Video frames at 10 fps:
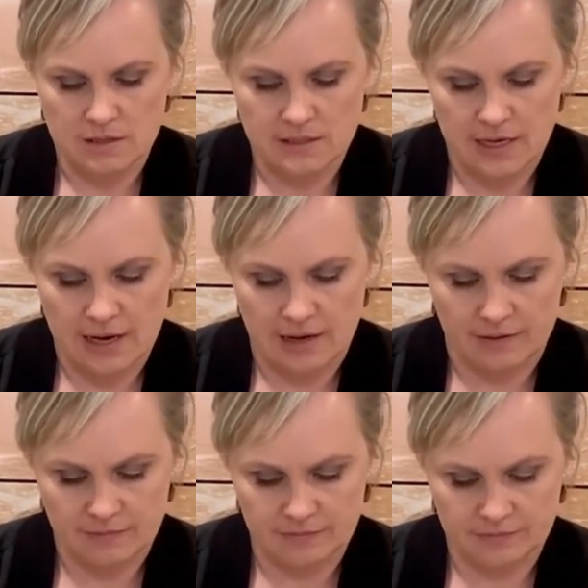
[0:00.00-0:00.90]

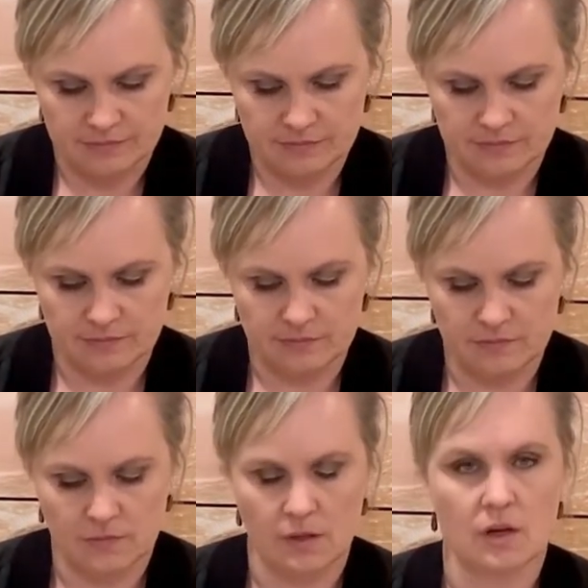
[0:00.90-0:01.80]
down
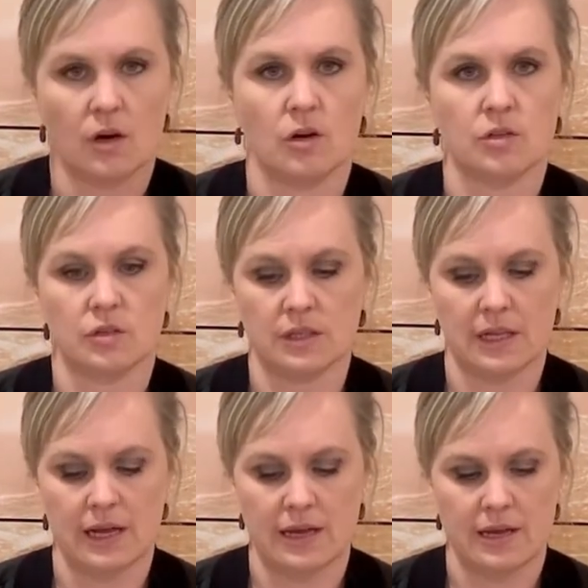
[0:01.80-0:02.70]
on your
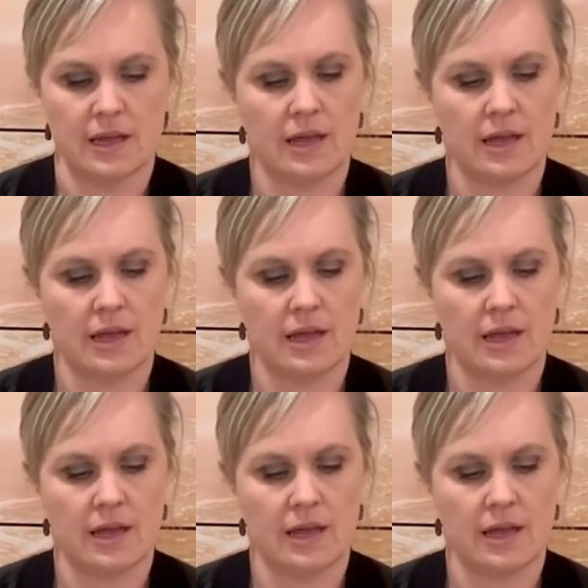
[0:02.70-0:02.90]
clay.